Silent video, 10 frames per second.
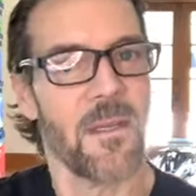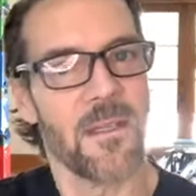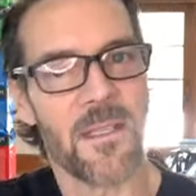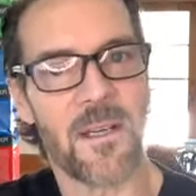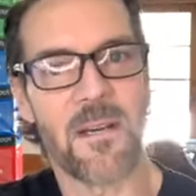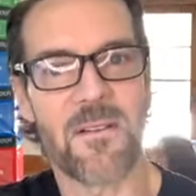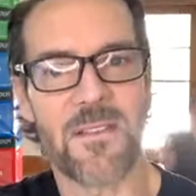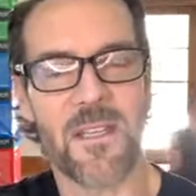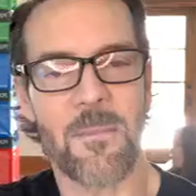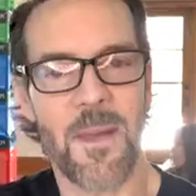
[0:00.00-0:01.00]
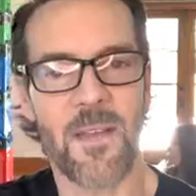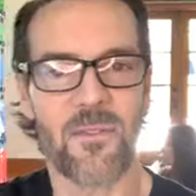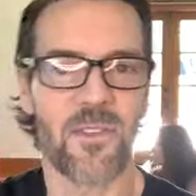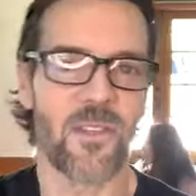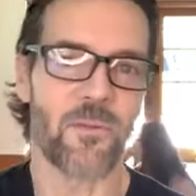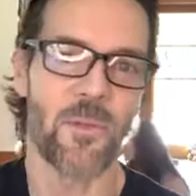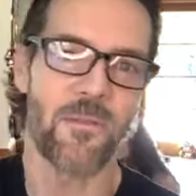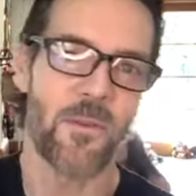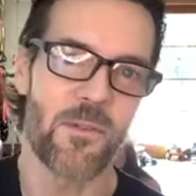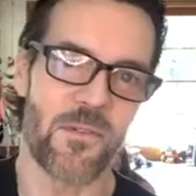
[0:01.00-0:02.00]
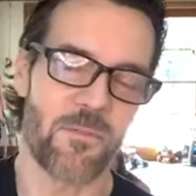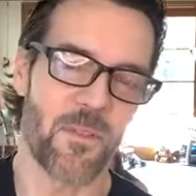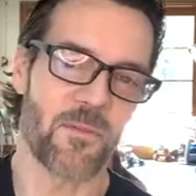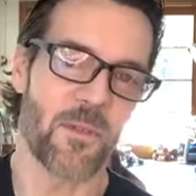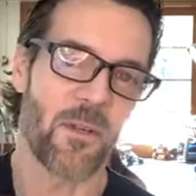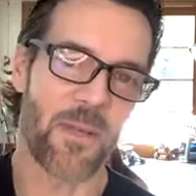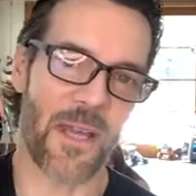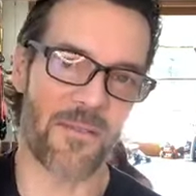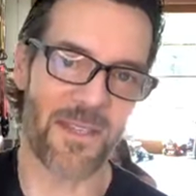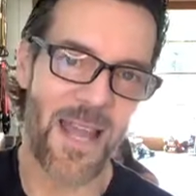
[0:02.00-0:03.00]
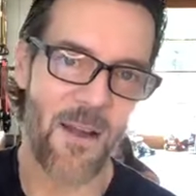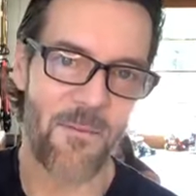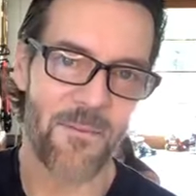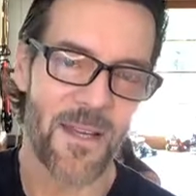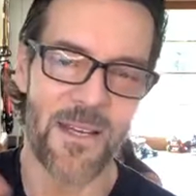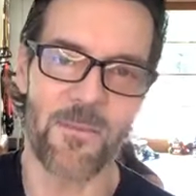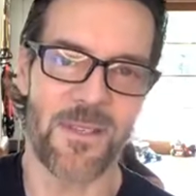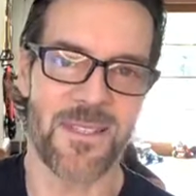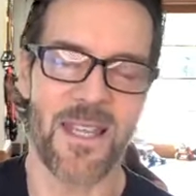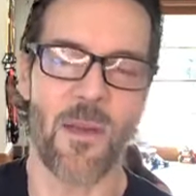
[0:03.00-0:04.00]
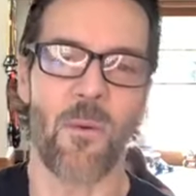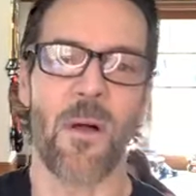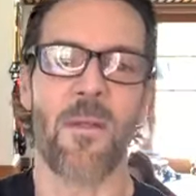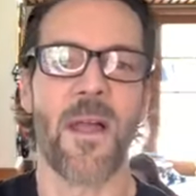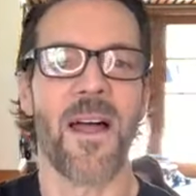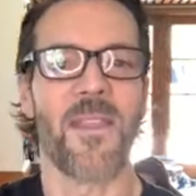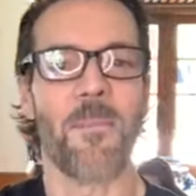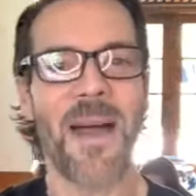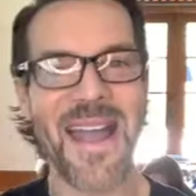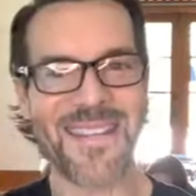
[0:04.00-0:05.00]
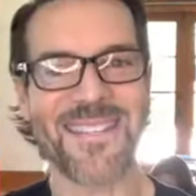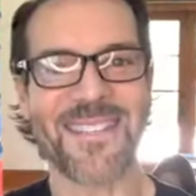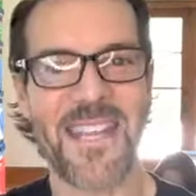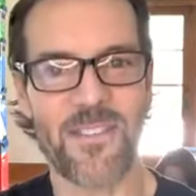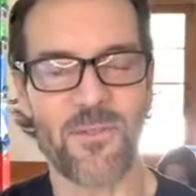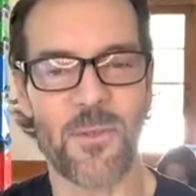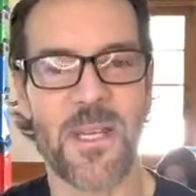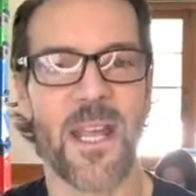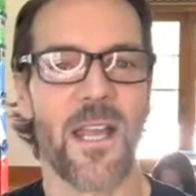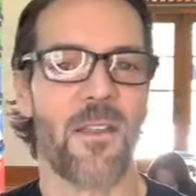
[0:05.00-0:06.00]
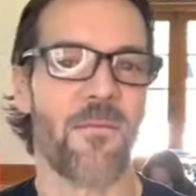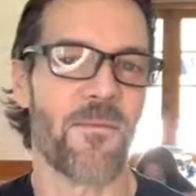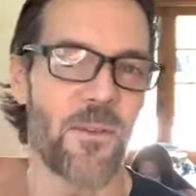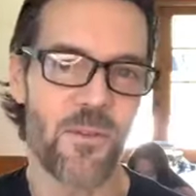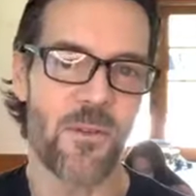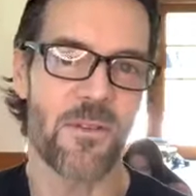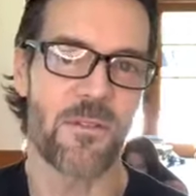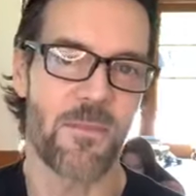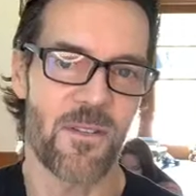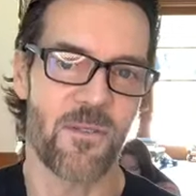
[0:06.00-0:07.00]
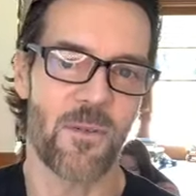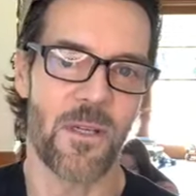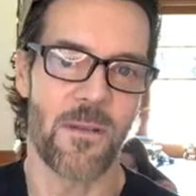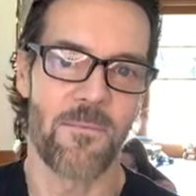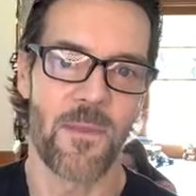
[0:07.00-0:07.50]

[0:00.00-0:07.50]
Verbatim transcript: You know, I always say the past is history, the future is mystery. All we have is now. I didn't really say that well. The past is history, the future is a mystery.